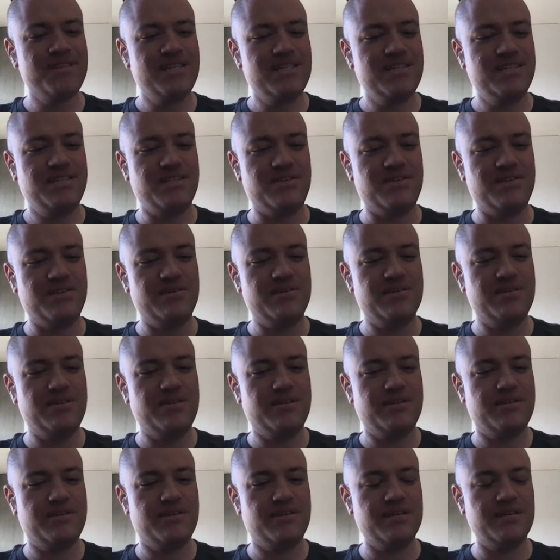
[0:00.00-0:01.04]
So
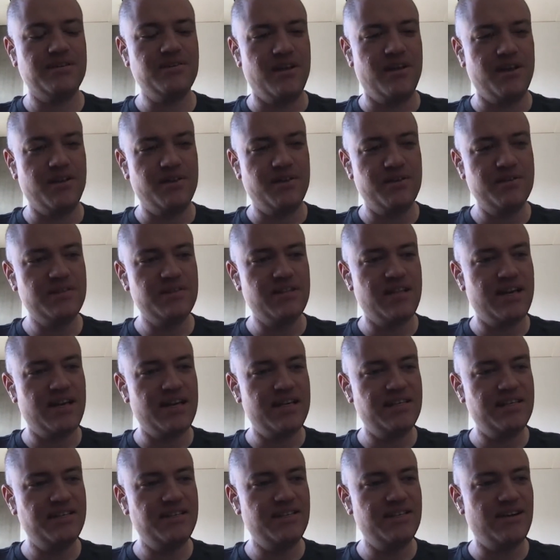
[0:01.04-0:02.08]
things along those
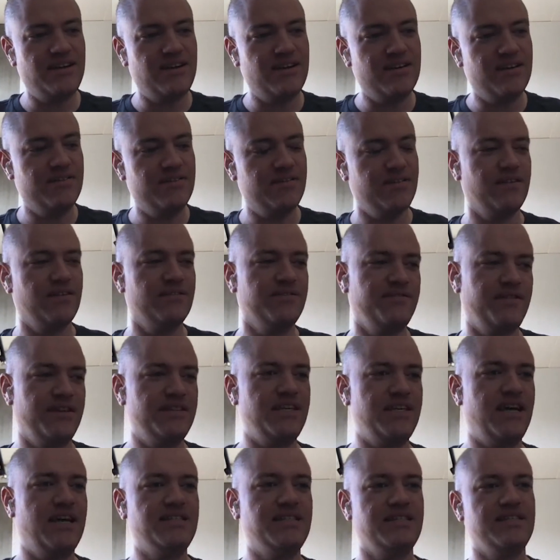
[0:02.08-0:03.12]
lines are
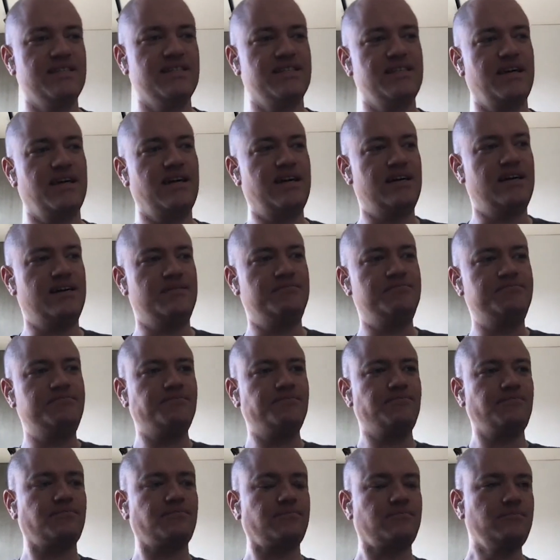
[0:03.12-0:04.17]
fantastic.
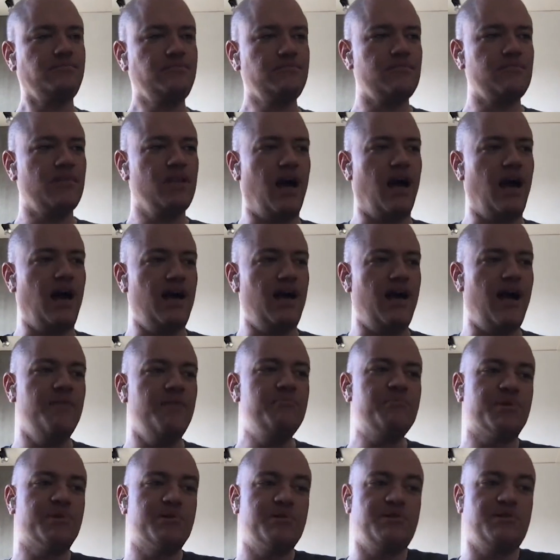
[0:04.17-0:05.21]
I
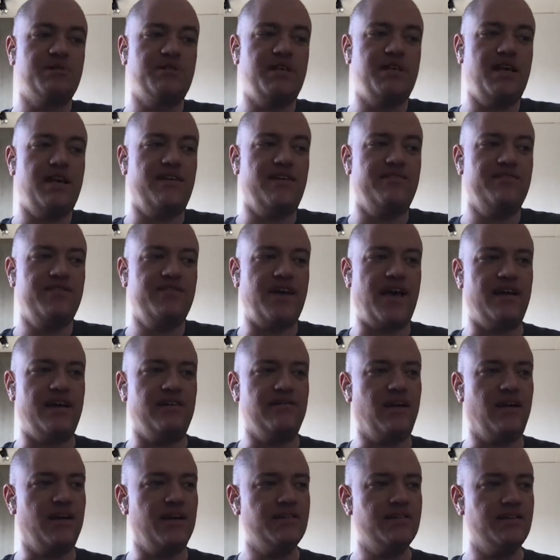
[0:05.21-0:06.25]
personally have had a
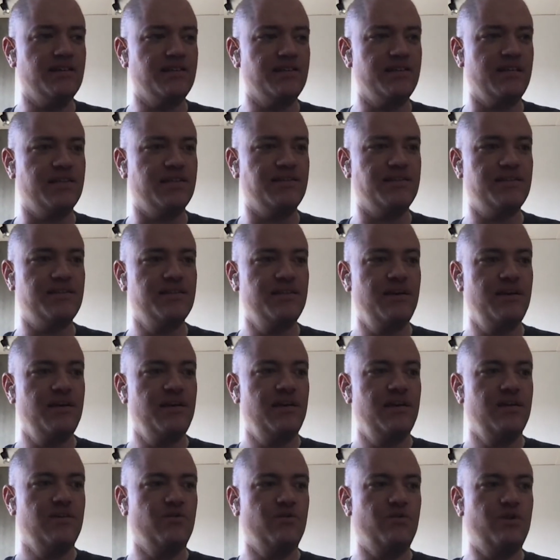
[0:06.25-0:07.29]
lot of success
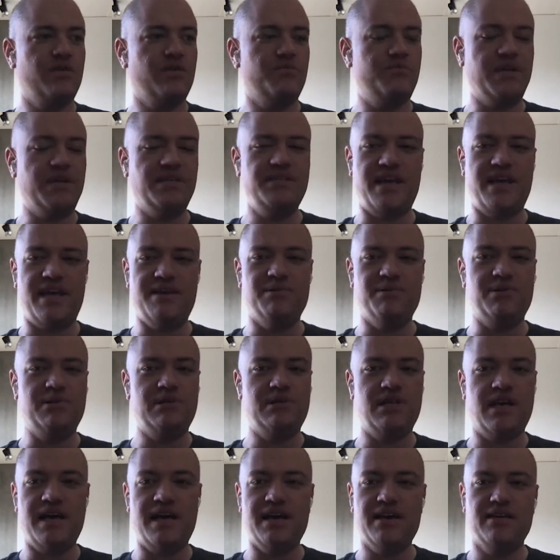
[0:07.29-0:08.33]
with big
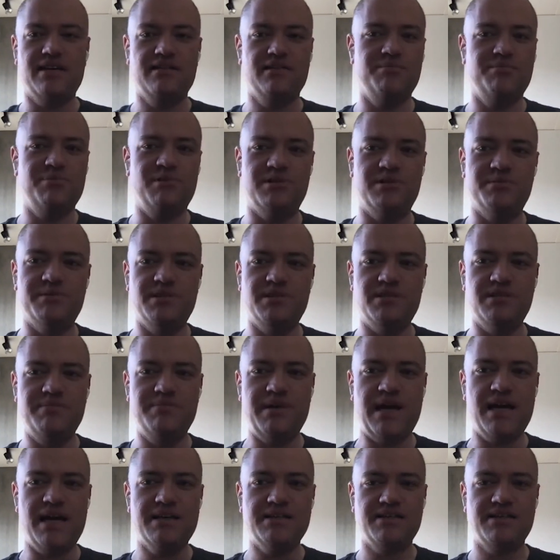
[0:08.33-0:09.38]
table-like deployments in the
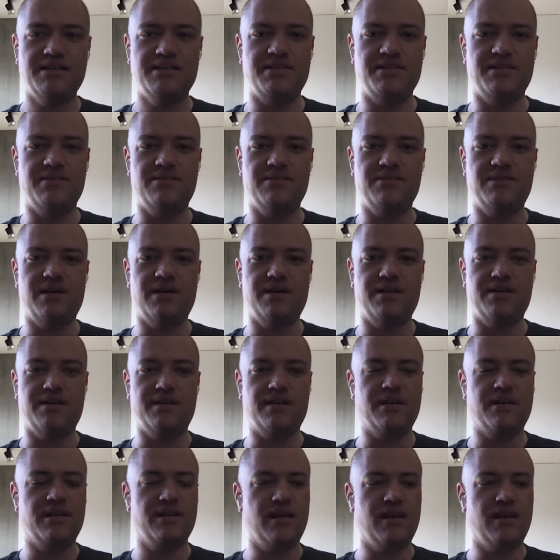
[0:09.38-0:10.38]
past. So I think